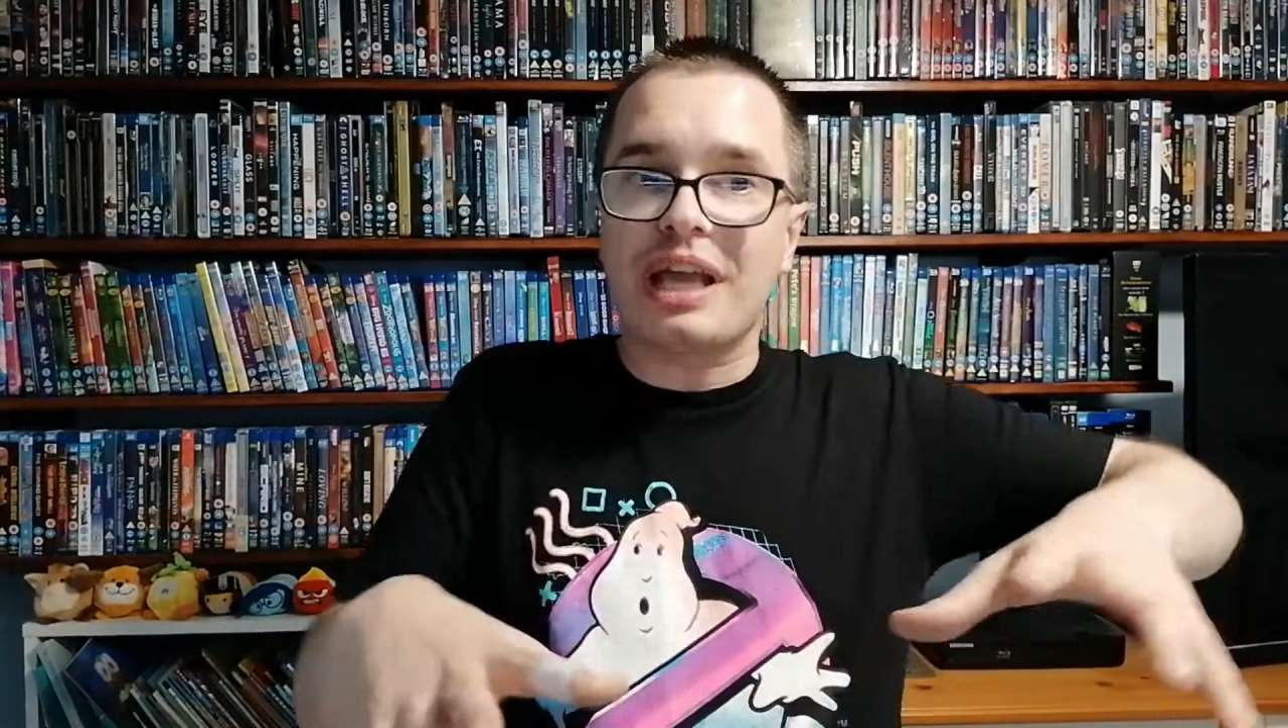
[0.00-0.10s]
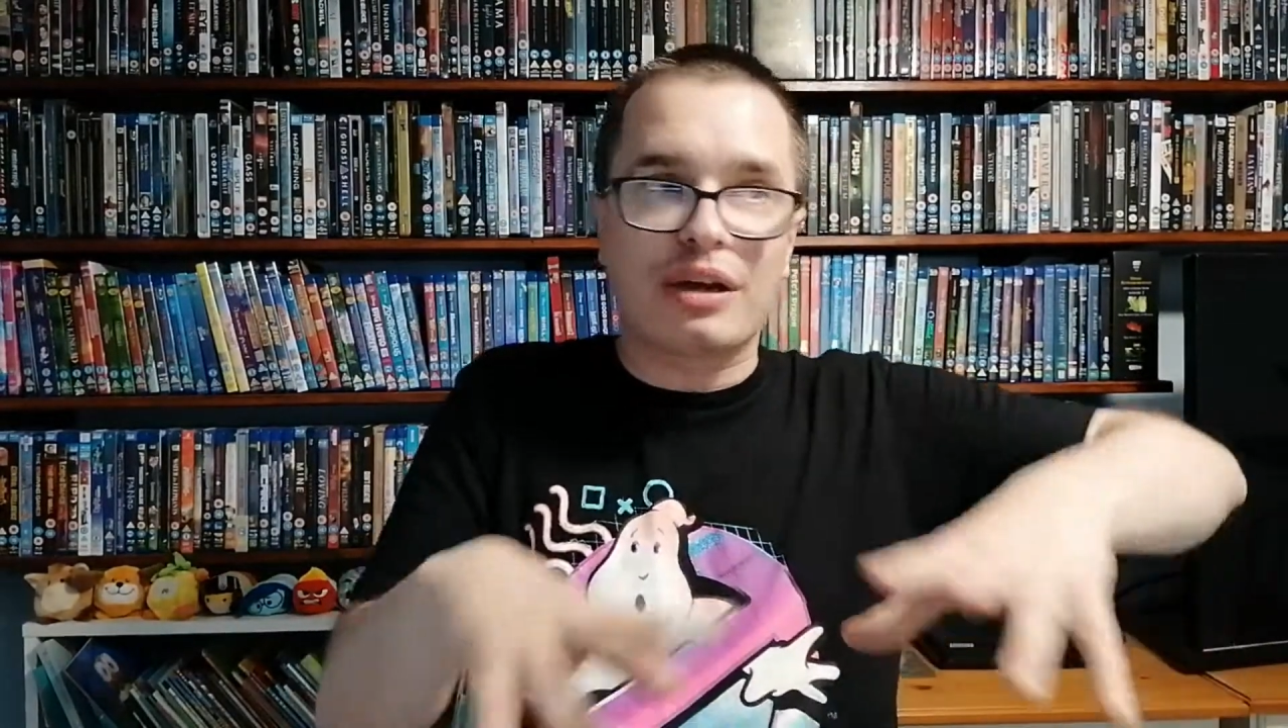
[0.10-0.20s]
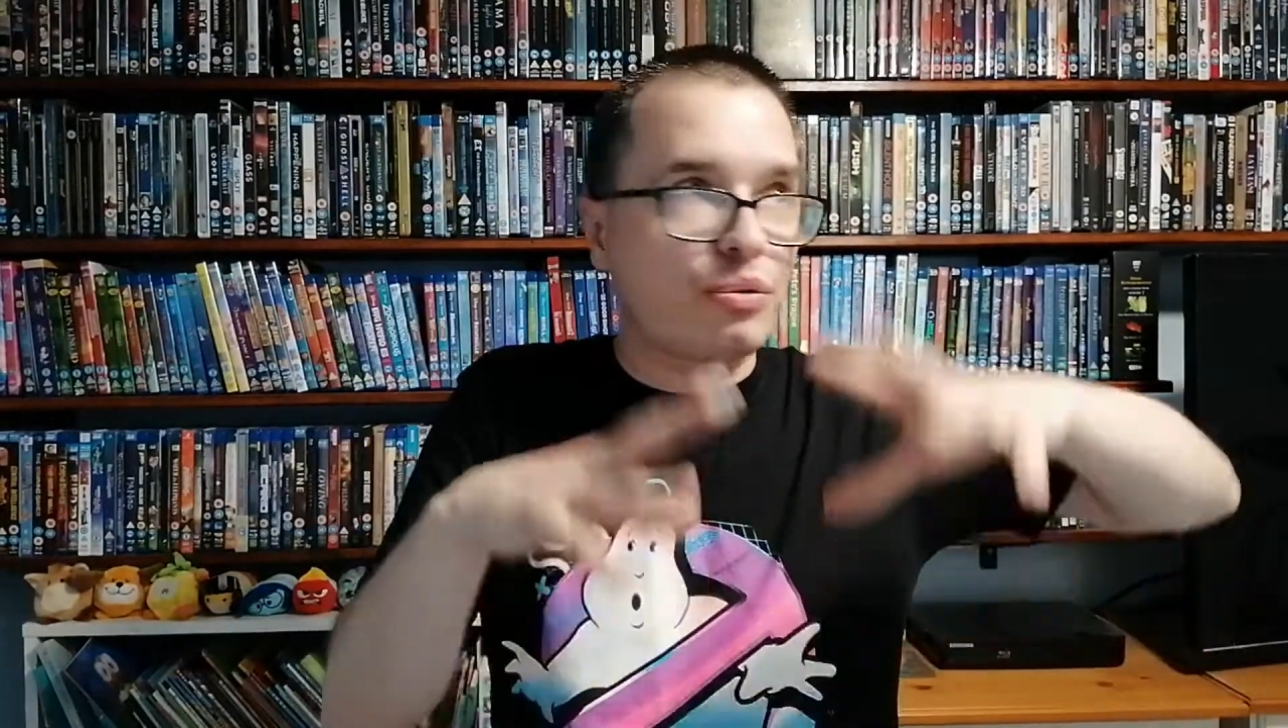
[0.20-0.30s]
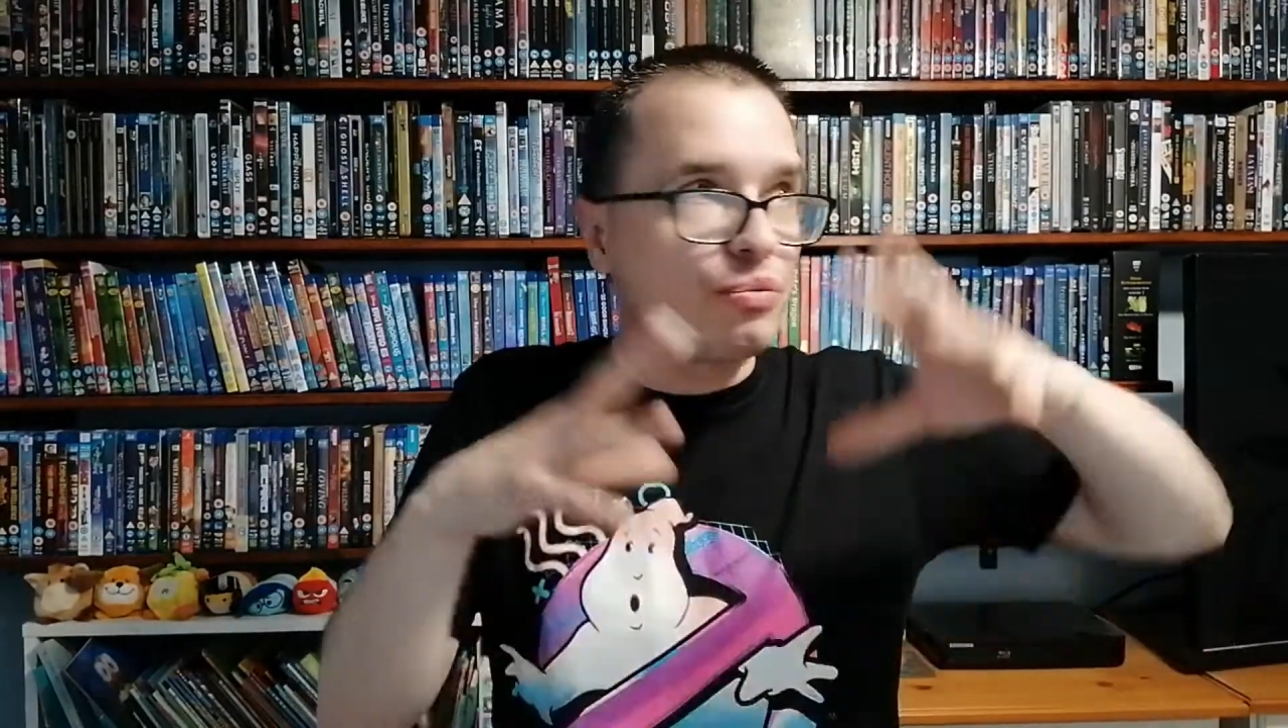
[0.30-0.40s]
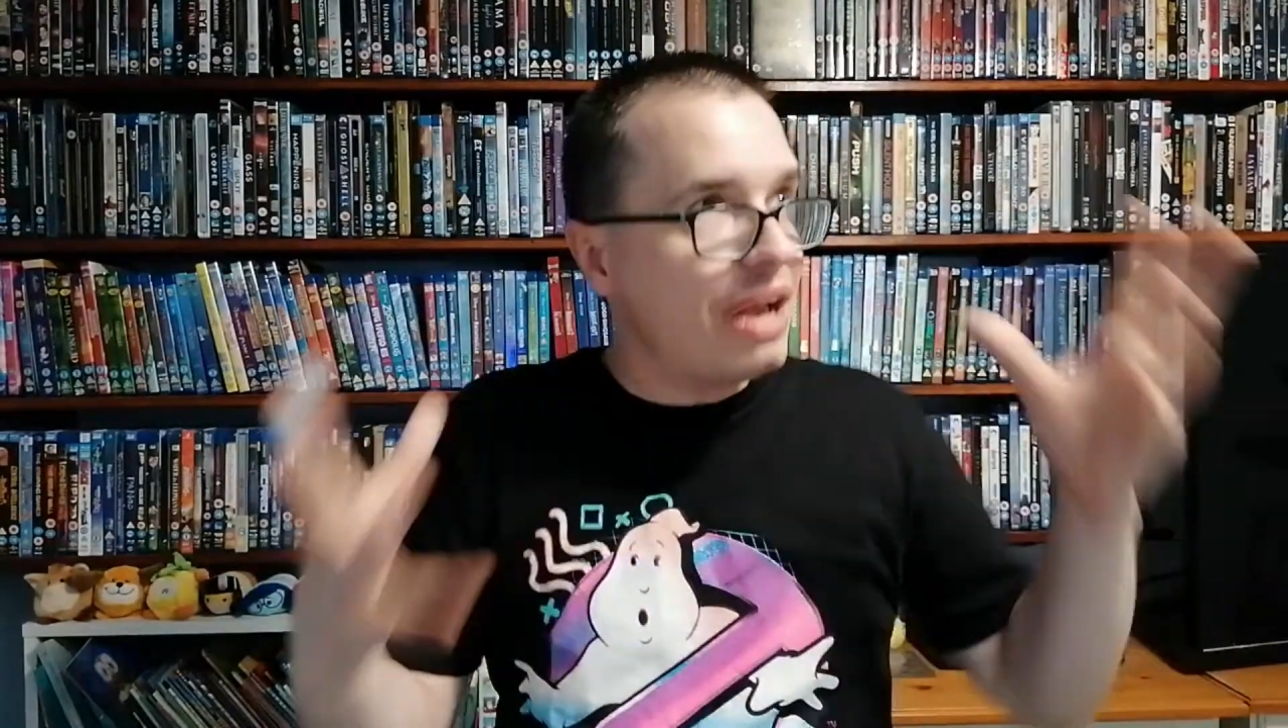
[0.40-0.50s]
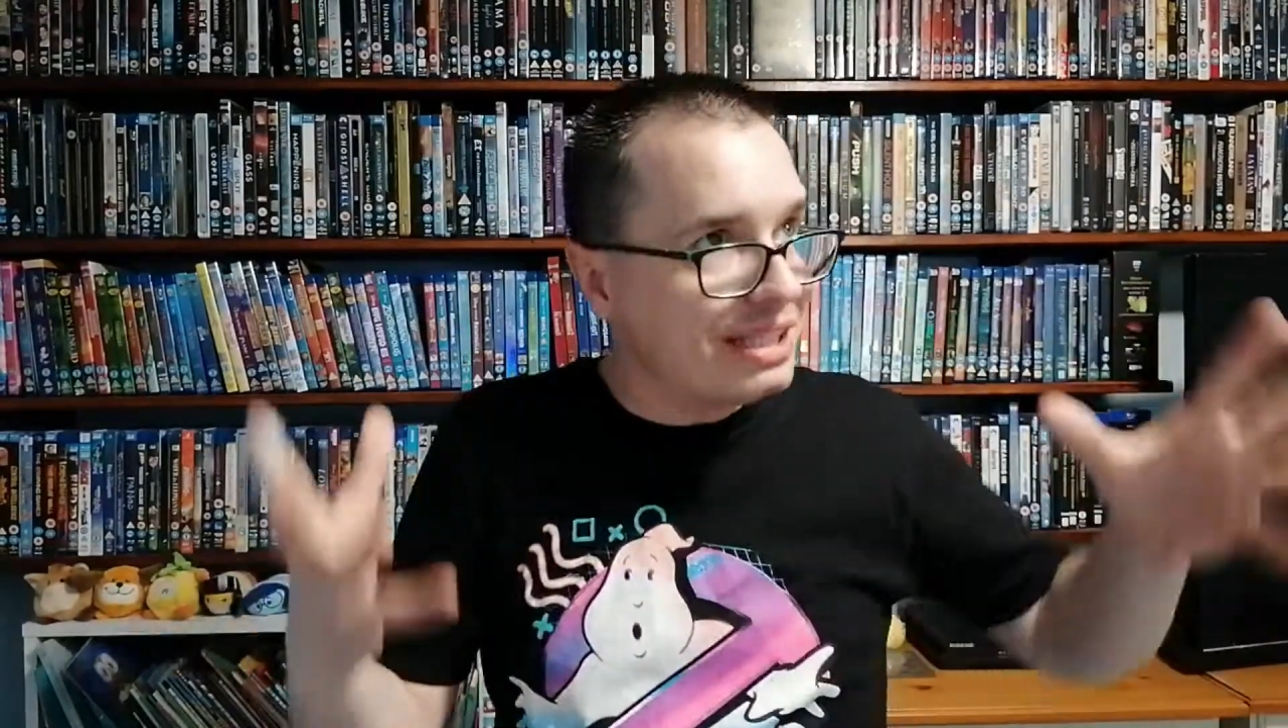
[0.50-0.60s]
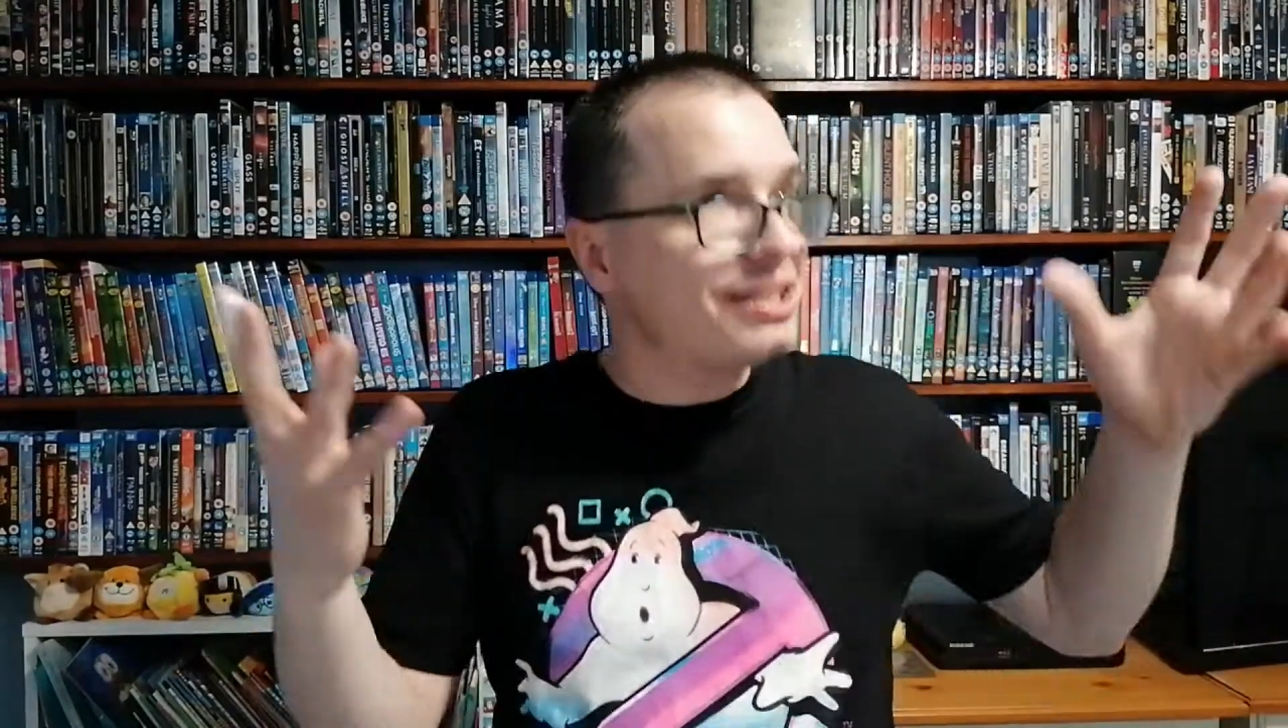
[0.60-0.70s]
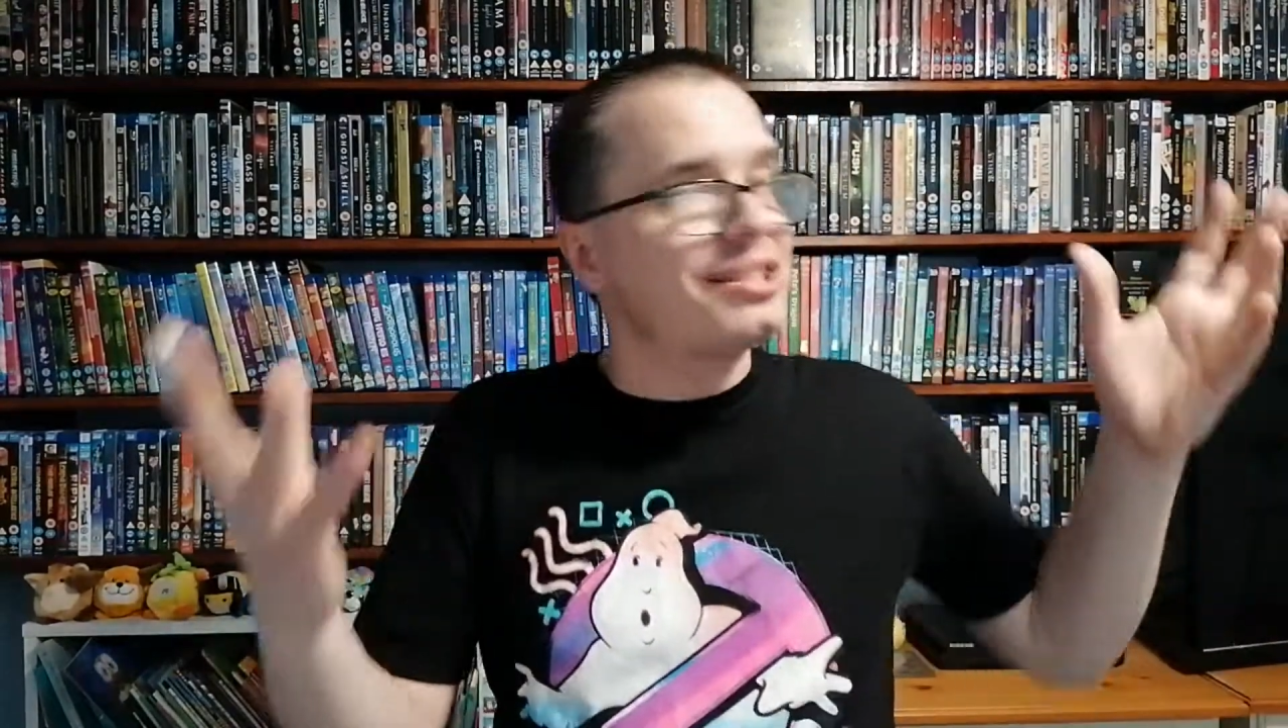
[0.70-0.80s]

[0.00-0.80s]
and kind of ready